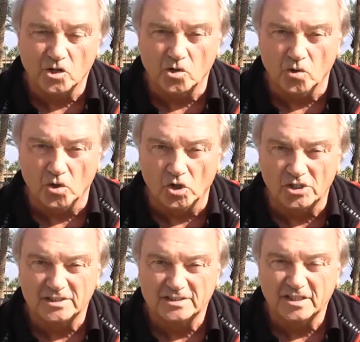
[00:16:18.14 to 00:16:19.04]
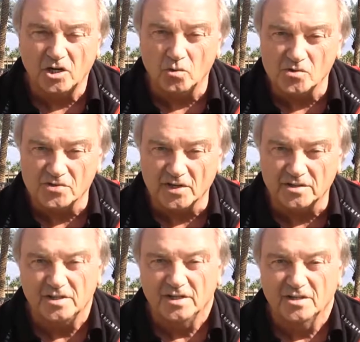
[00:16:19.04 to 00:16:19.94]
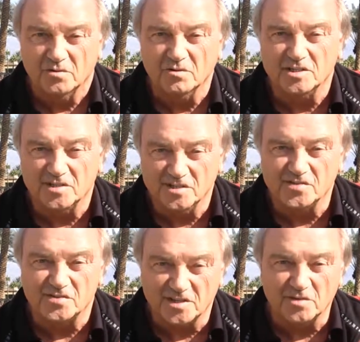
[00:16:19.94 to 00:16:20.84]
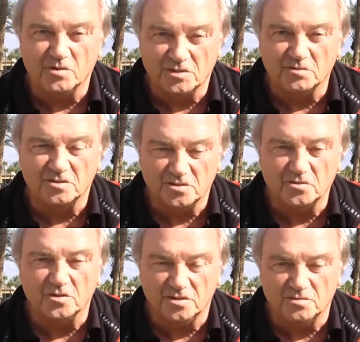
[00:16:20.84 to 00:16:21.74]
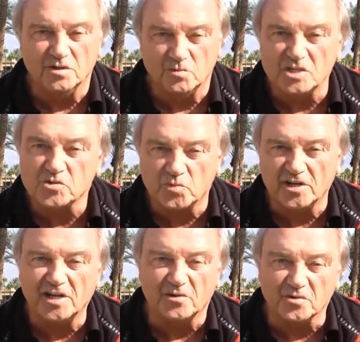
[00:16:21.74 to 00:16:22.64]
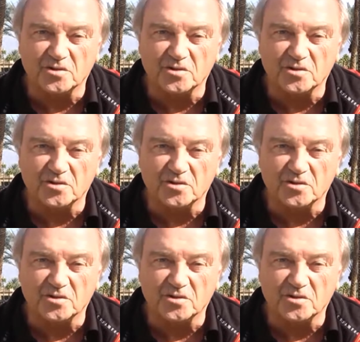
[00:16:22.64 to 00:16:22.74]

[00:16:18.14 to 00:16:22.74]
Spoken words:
core holes on, which is you could, well spread out.